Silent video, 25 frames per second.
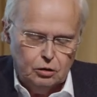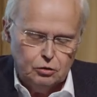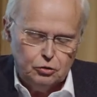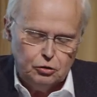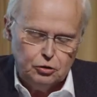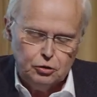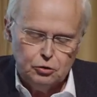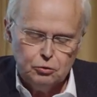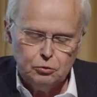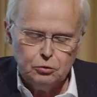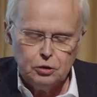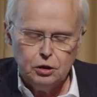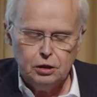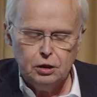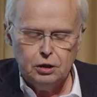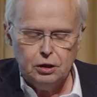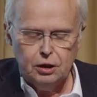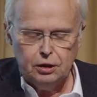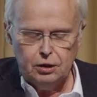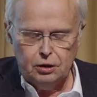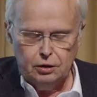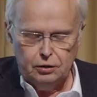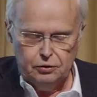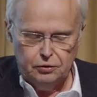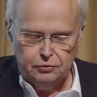
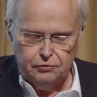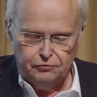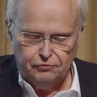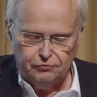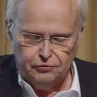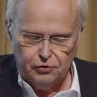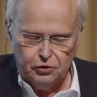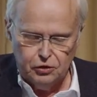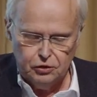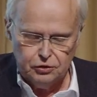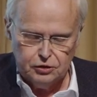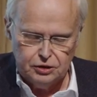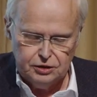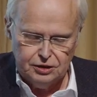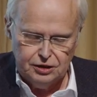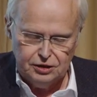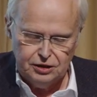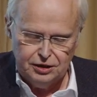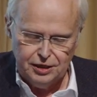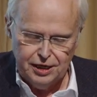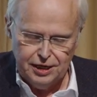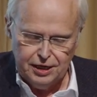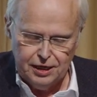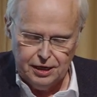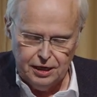During the first
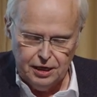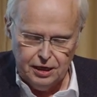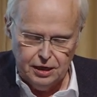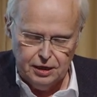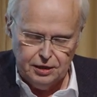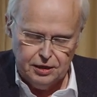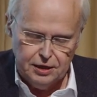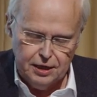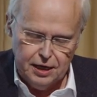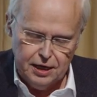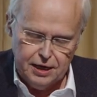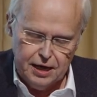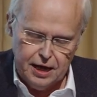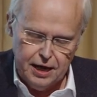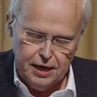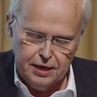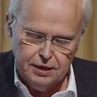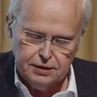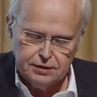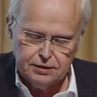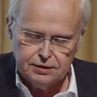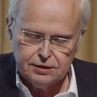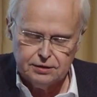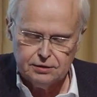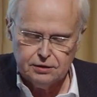
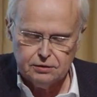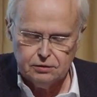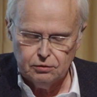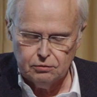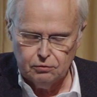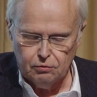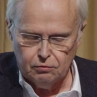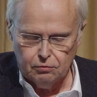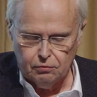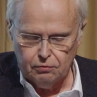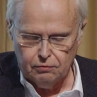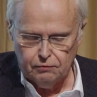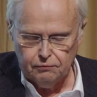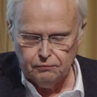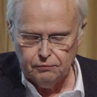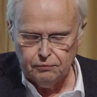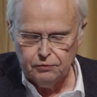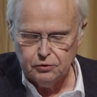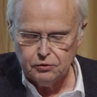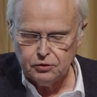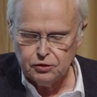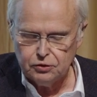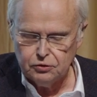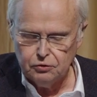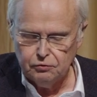decades of
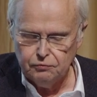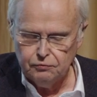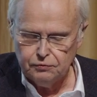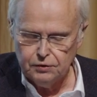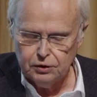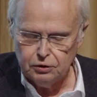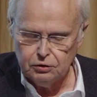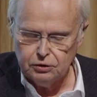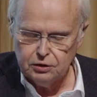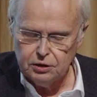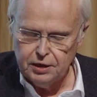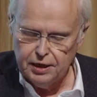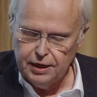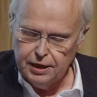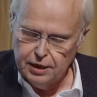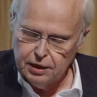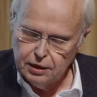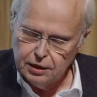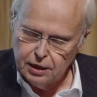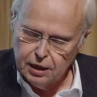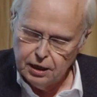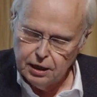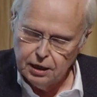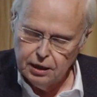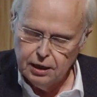the Soviet
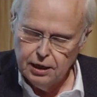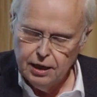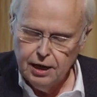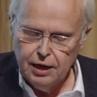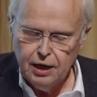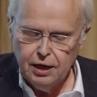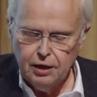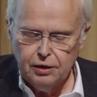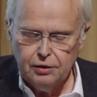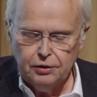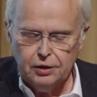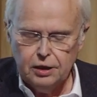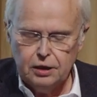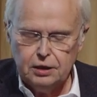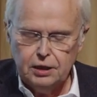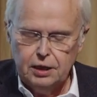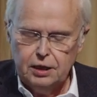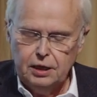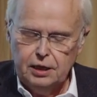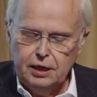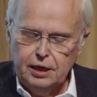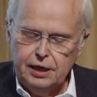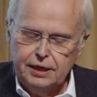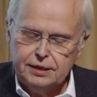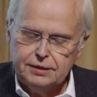era, there
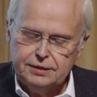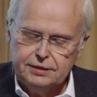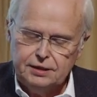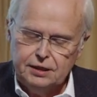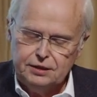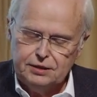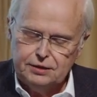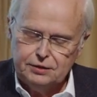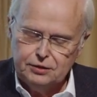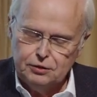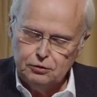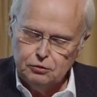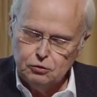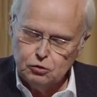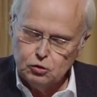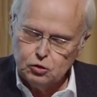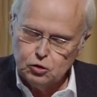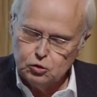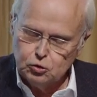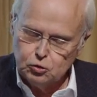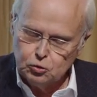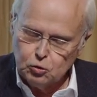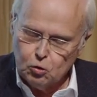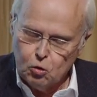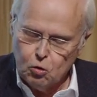existed a
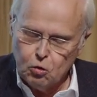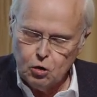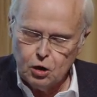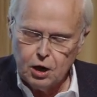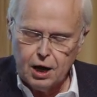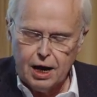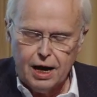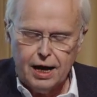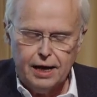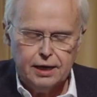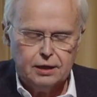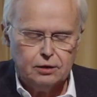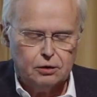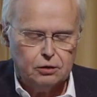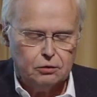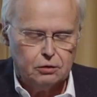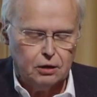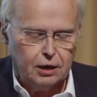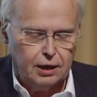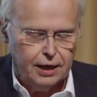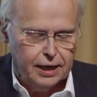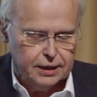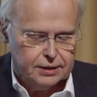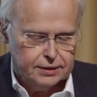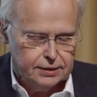strong
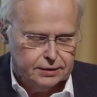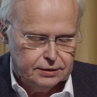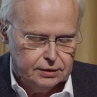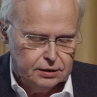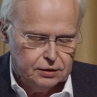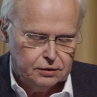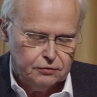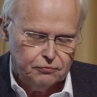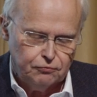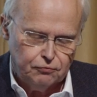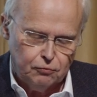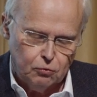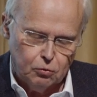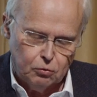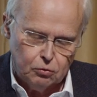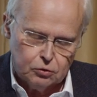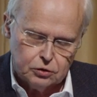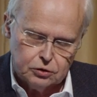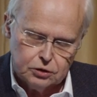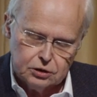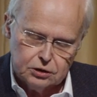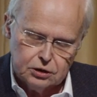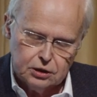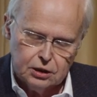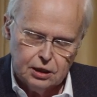iconoclastic
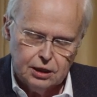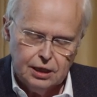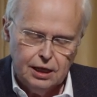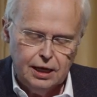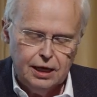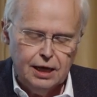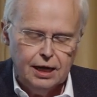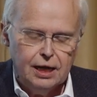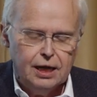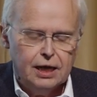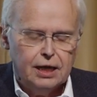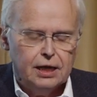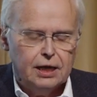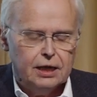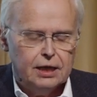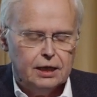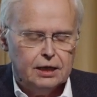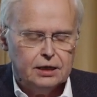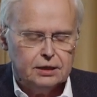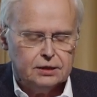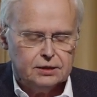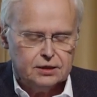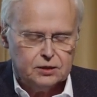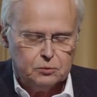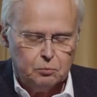force
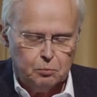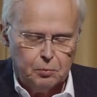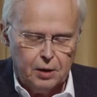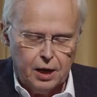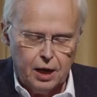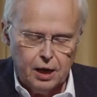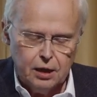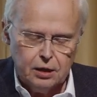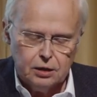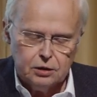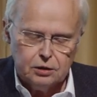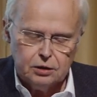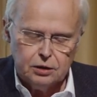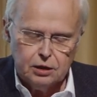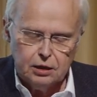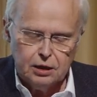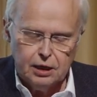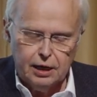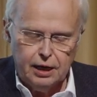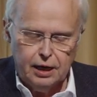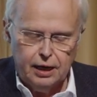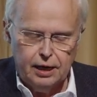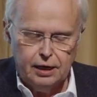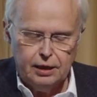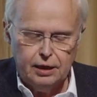inspired
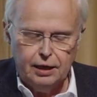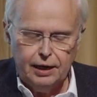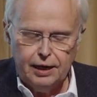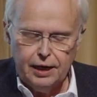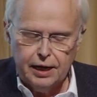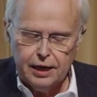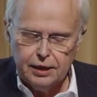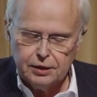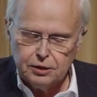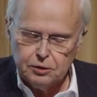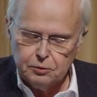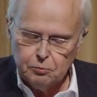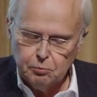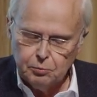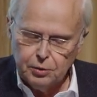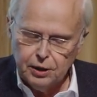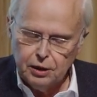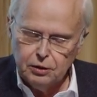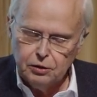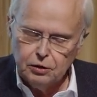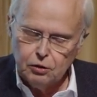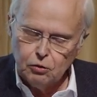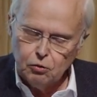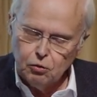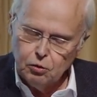and led by
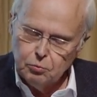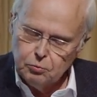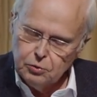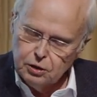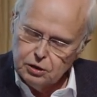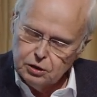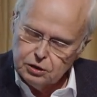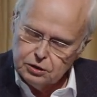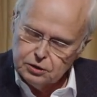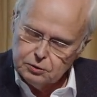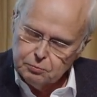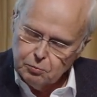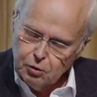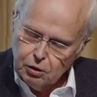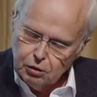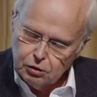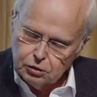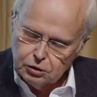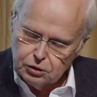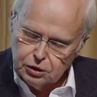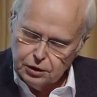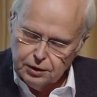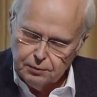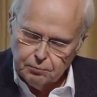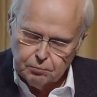the Communist
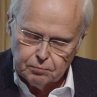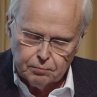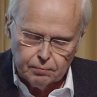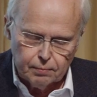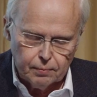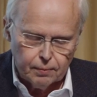Party.